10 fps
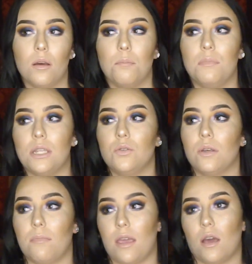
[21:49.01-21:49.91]
me
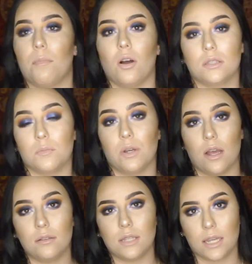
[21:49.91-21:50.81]
doing makeup on someone
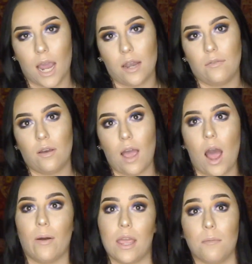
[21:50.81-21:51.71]
else, like kind of
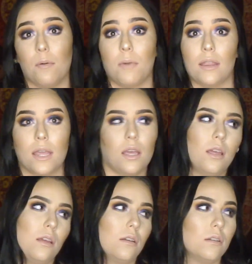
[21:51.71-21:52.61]
how I am in my like
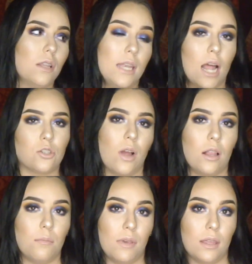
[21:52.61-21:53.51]
natural
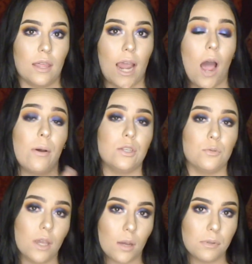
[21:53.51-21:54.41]
element and like how I do
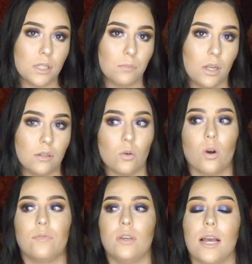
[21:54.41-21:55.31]
makeup on someone else.
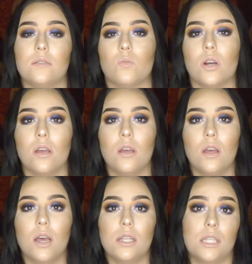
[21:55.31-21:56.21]
Or if you guys want
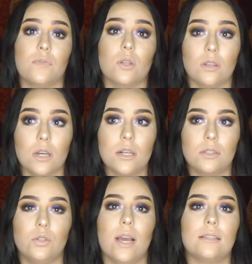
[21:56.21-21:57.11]
different
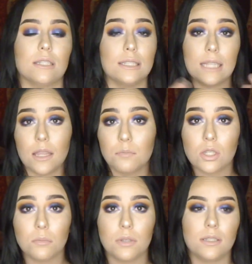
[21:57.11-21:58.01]
looks, you guys can send them
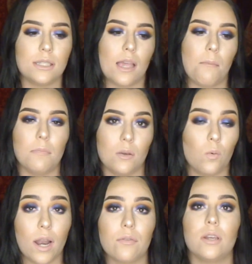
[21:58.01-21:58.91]
to me, DM me,
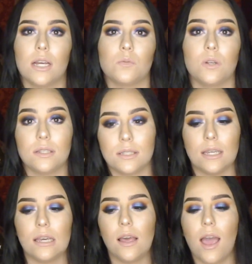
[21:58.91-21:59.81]
whatever you guys want to
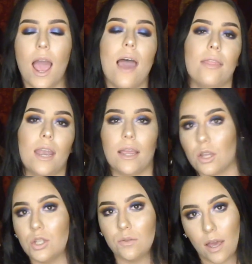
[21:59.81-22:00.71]
see, and then I
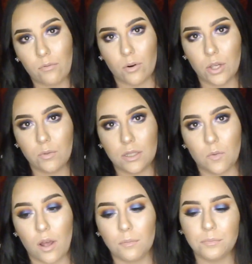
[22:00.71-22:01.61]
can do that for you as
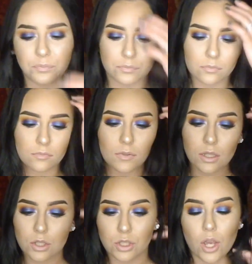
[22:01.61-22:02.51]
well.
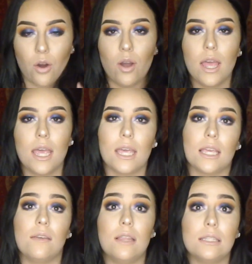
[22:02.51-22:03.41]
So
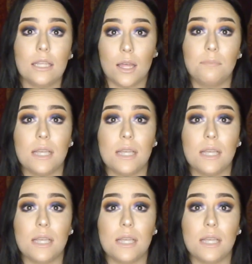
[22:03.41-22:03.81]
give this a thumbs